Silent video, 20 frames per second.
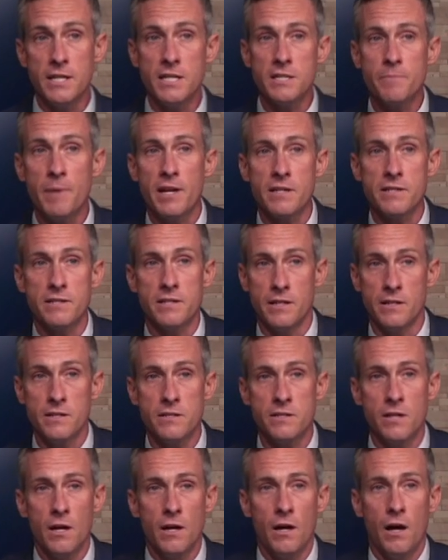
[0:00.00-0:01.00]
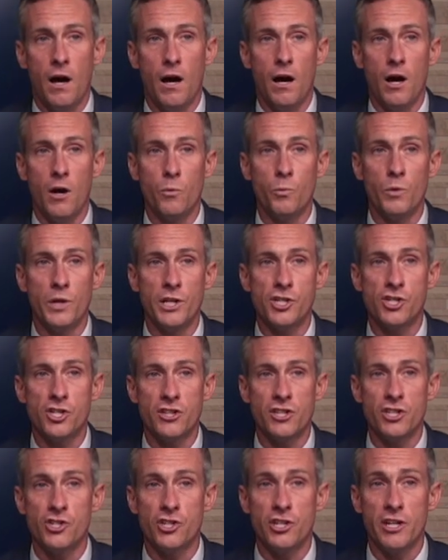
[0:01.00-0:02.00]
These medicines, uh,
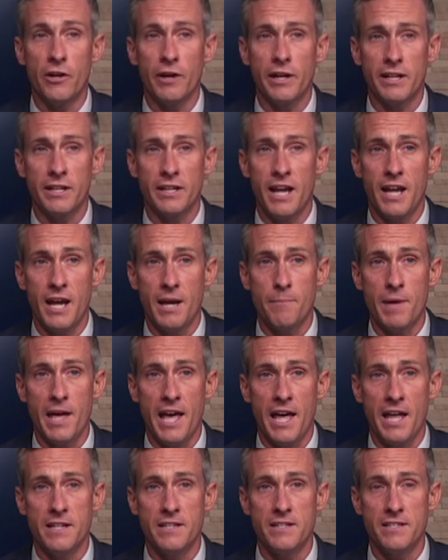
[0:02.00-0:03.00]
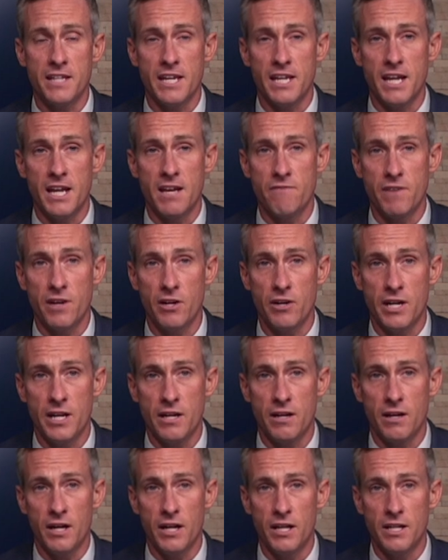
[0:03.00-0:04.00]
which the generic name ends in a
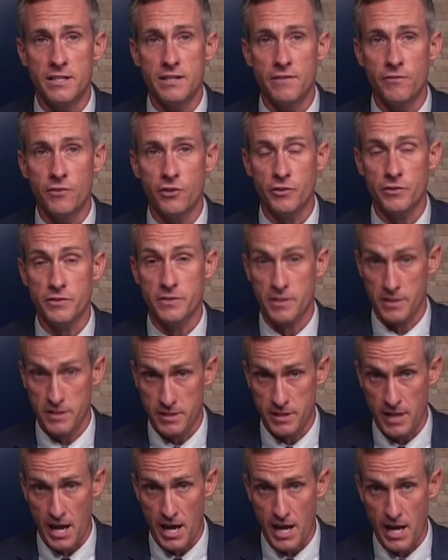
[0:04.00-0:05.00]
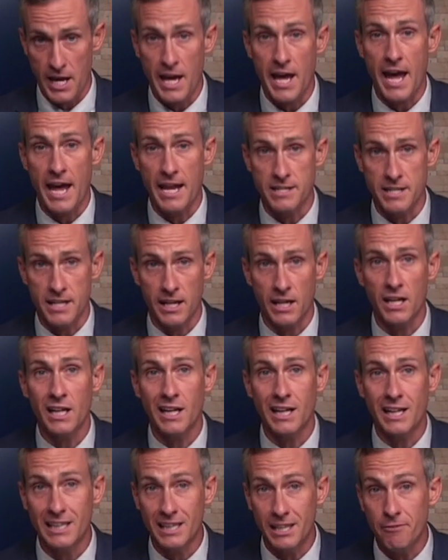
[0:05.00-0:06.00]
very uh, difficult to say
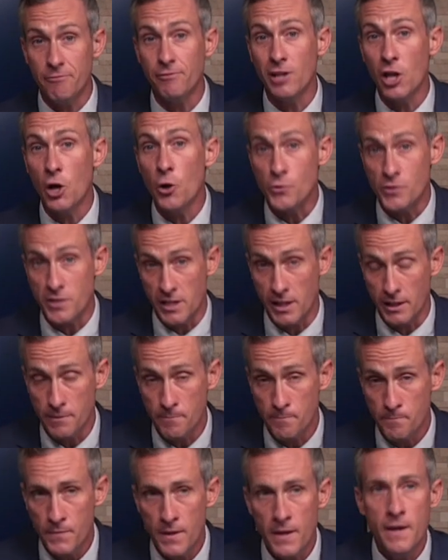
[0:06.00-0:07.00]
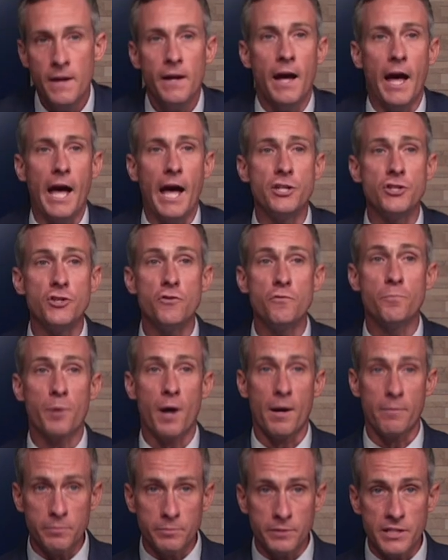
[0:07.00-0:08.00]
ending, gliflozin, and
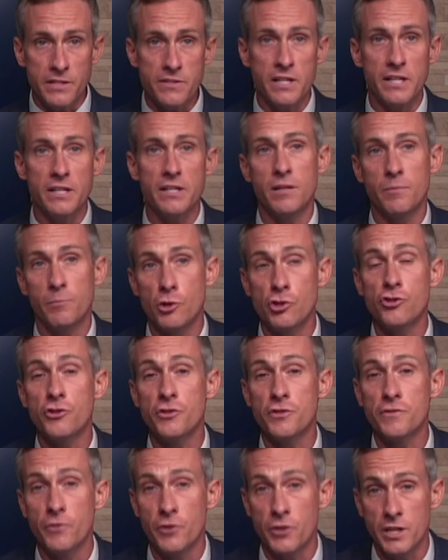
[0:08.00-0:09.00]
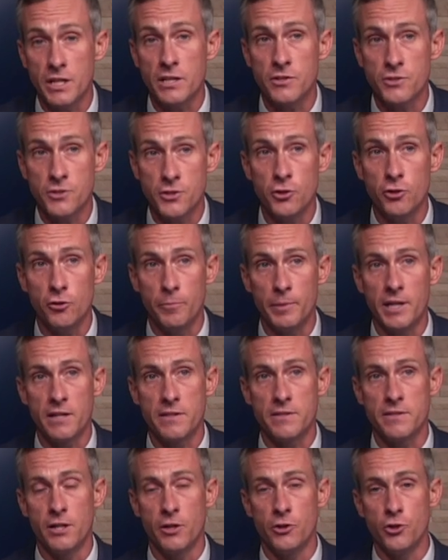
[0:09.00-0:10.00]
you've probably seen commercials for these too
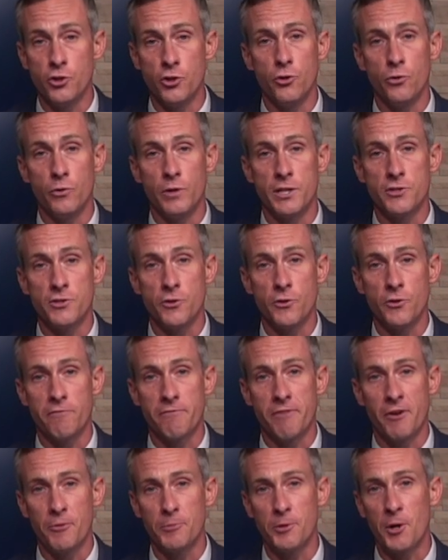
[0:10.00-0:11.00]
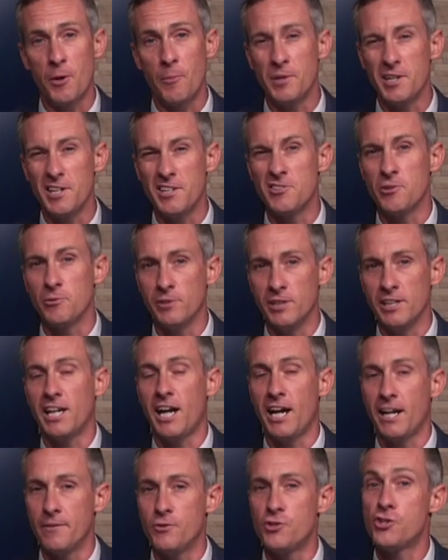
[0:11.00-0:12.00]
because they're new and so the pharma companies are
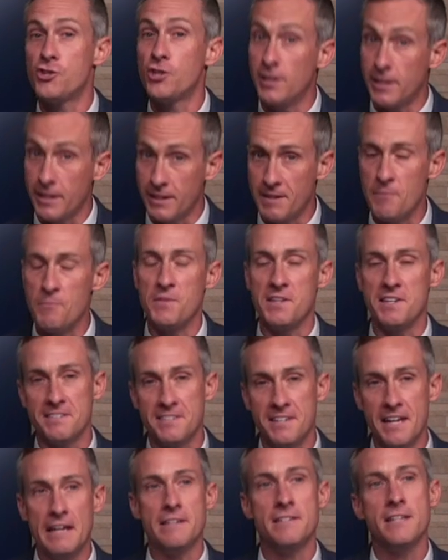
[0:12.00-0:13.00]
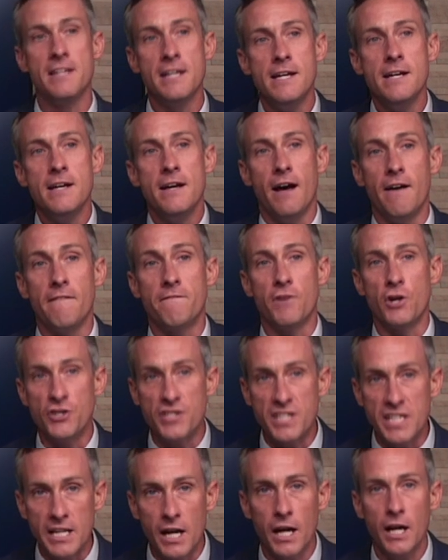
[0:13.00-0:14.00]
really kind of shilling them these days. Uh,
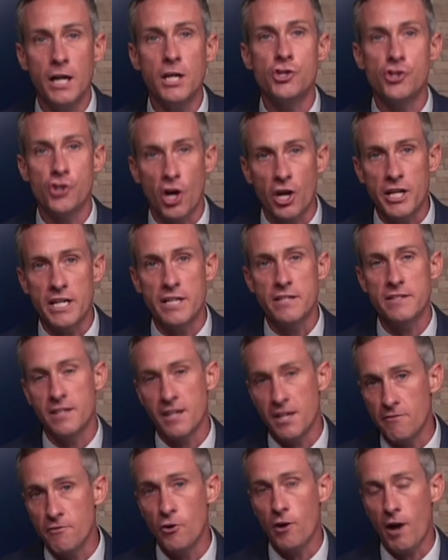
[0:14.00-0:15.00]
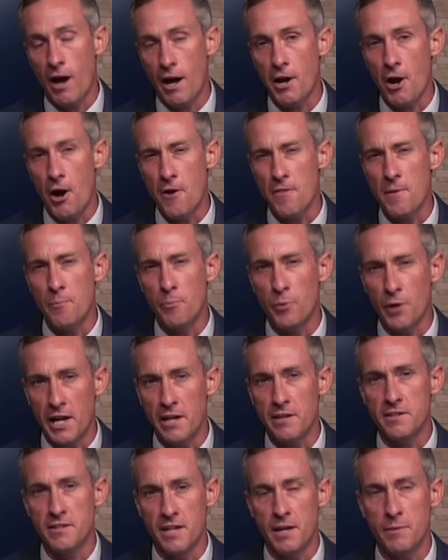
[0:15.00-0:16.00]
Jardiance, and Invokana are the
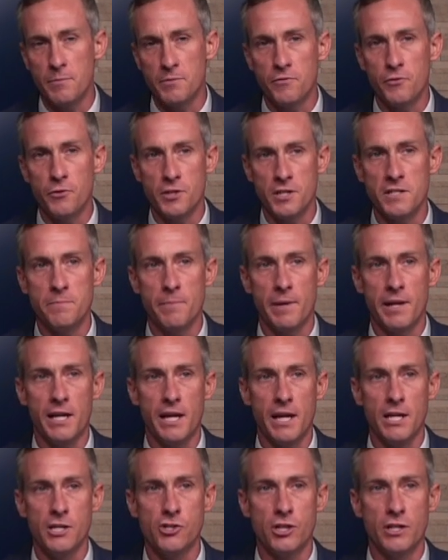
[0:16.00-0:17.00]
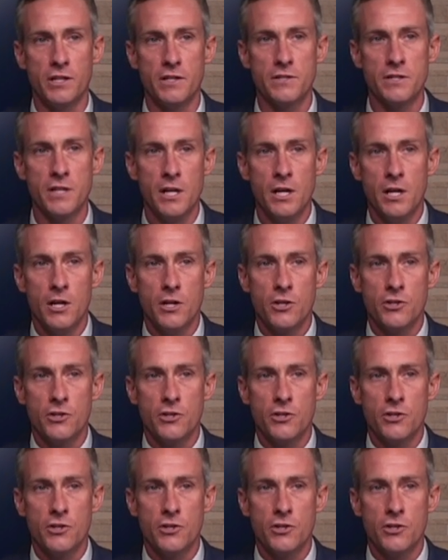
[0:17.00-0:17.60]
brand names for these medications.